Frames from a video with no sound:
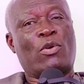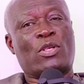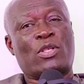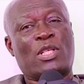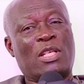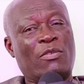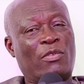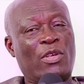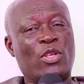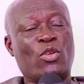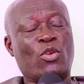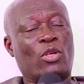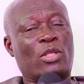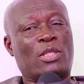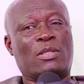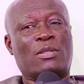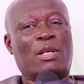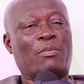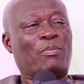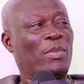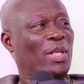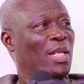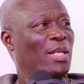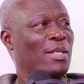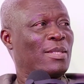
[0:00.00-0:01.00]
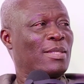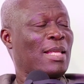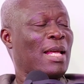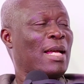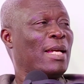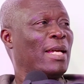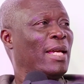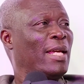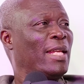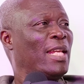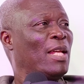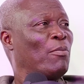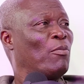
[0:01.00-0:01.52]
was even not the minister
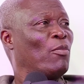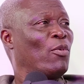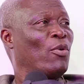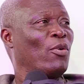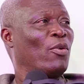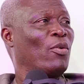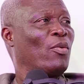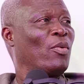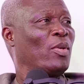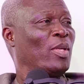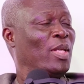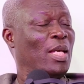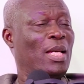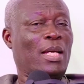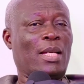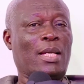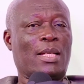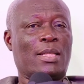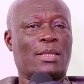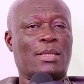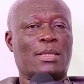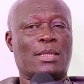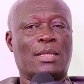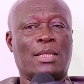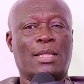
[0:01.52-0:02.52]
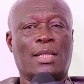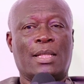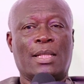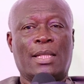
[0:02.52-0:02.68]
anymore, yes,